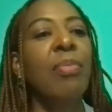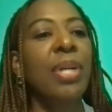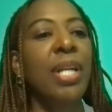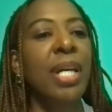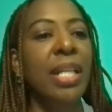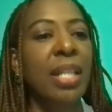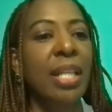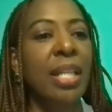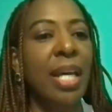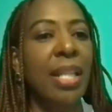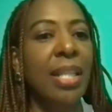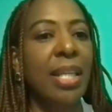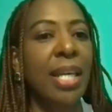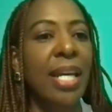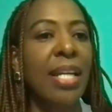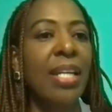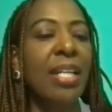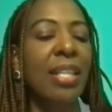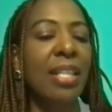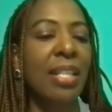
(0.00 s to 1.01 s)
But at the
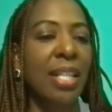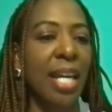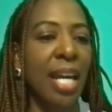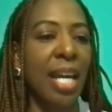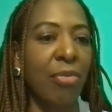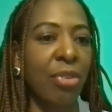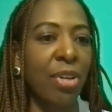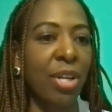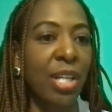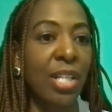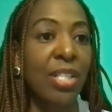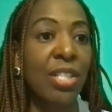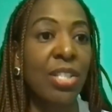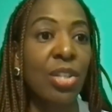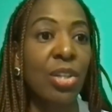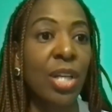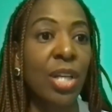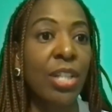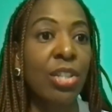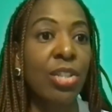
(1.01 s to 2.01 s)
end of the day, Africa is
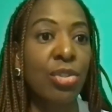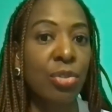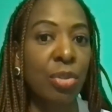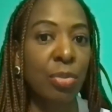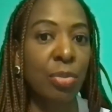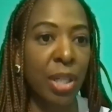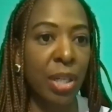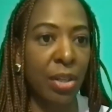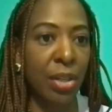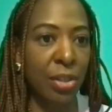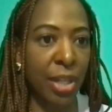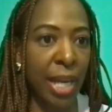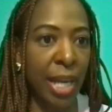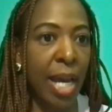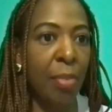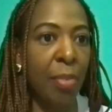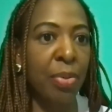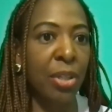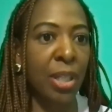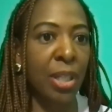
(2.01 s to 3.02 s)
still extremely
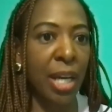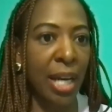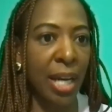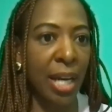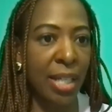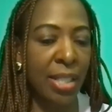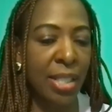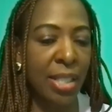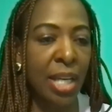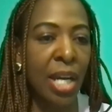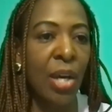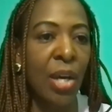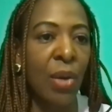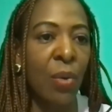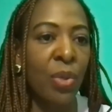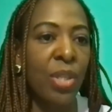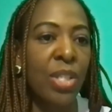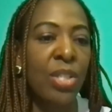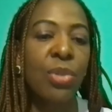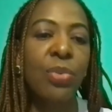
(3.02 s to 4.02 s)
undercapitalized.
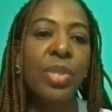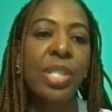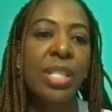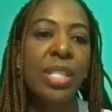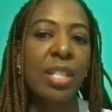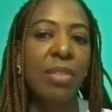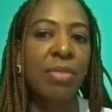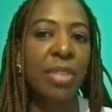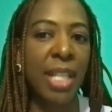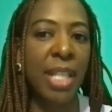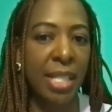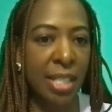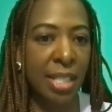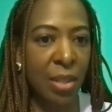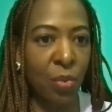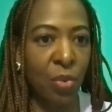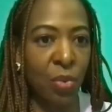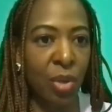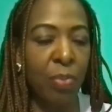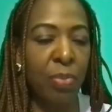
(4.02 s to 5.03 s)
We still receive less
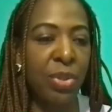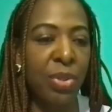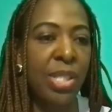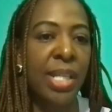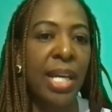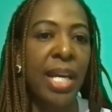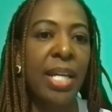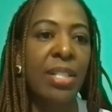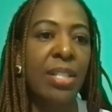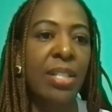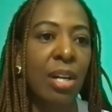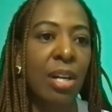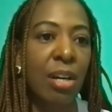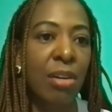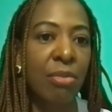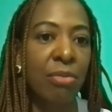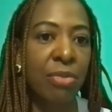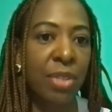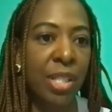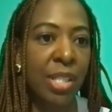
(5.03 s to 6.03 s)
than 1%
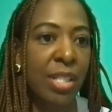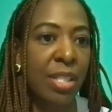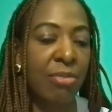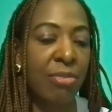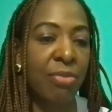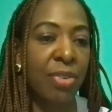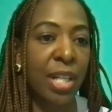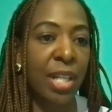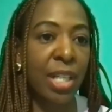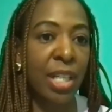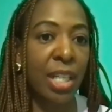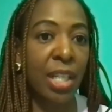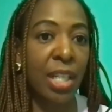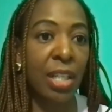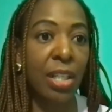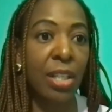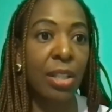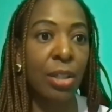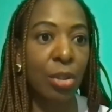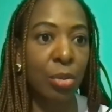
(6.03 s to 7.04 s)
of VC funding
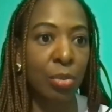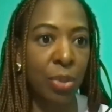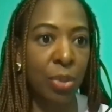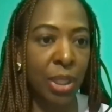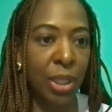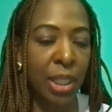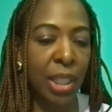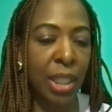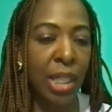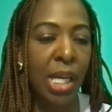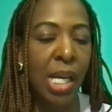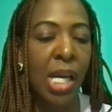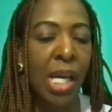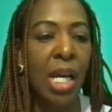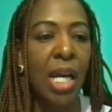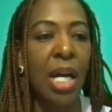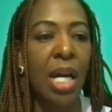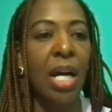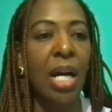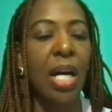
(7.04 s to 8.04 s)
globally,
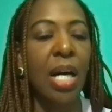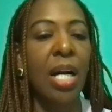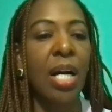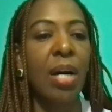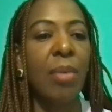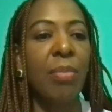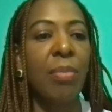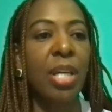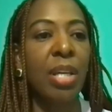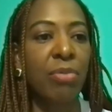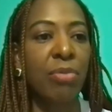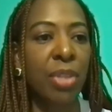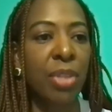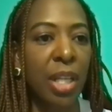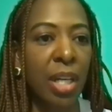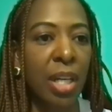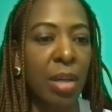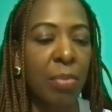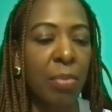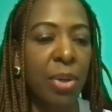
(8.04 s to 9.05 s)
even
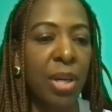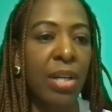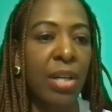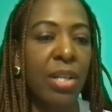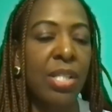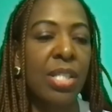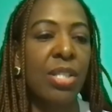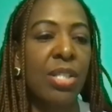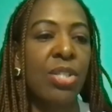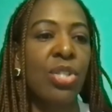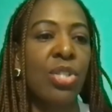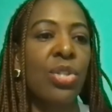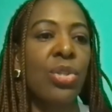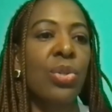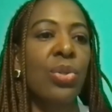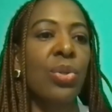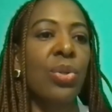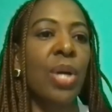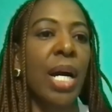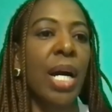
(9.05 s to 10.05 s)
in comparison
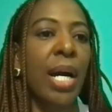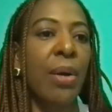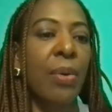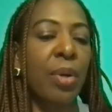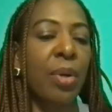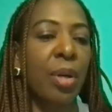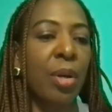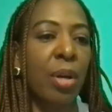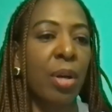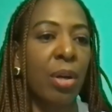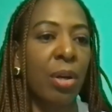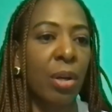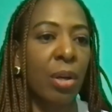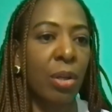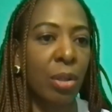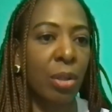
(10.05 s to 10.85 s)
to our